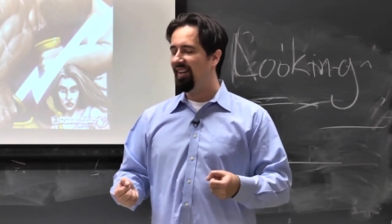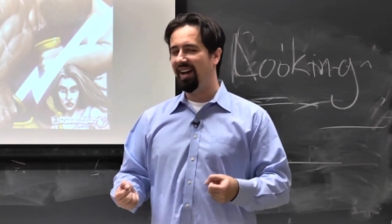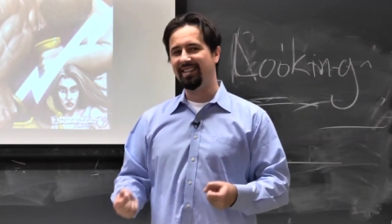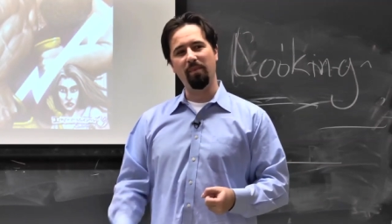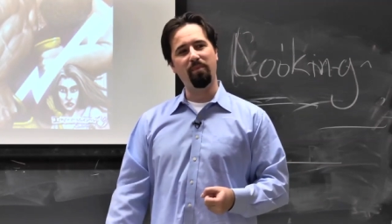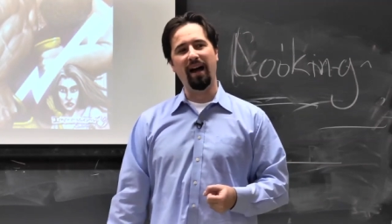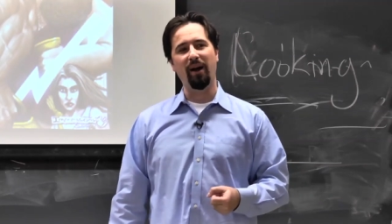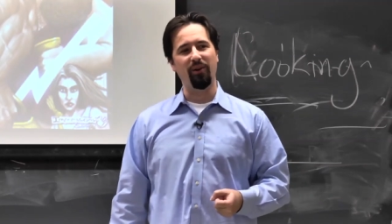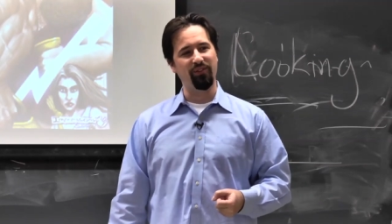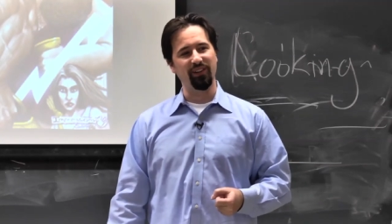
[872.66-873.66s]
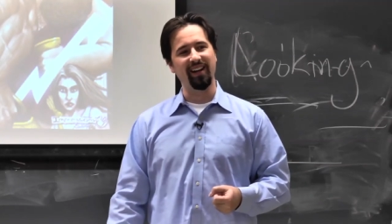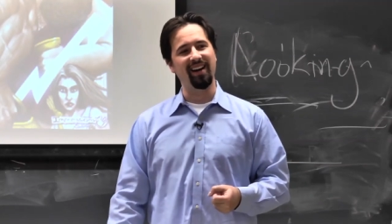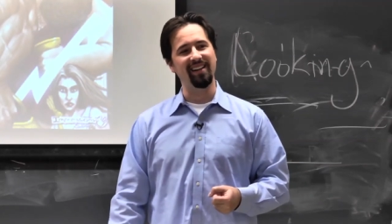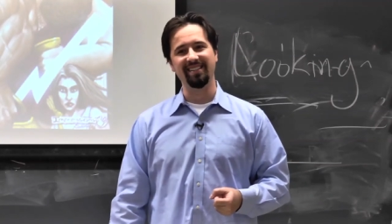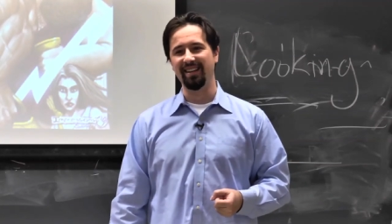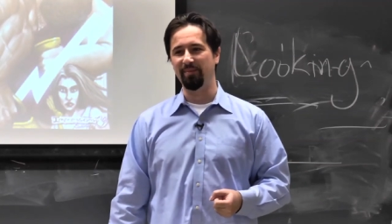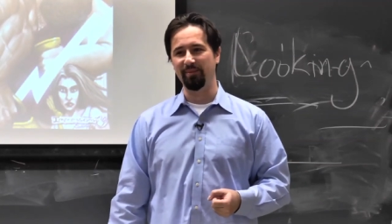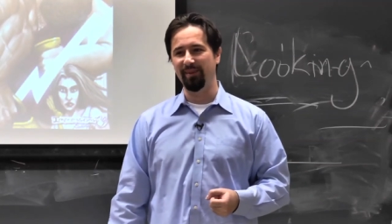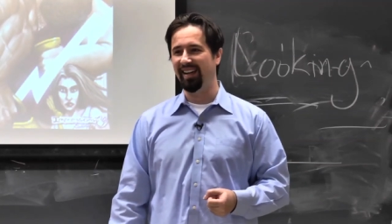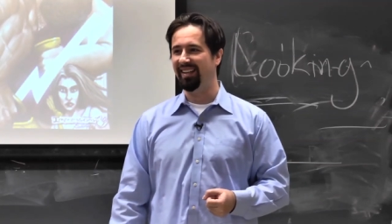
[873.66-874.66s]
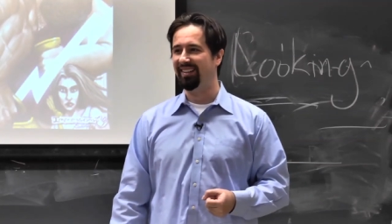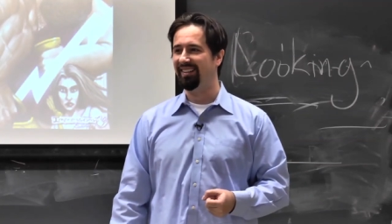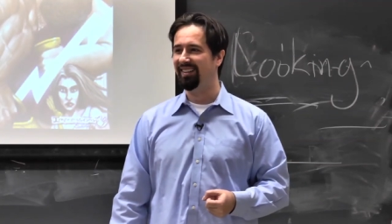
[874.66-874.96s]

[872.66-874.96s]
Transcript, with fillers: That's a powerful concept, man.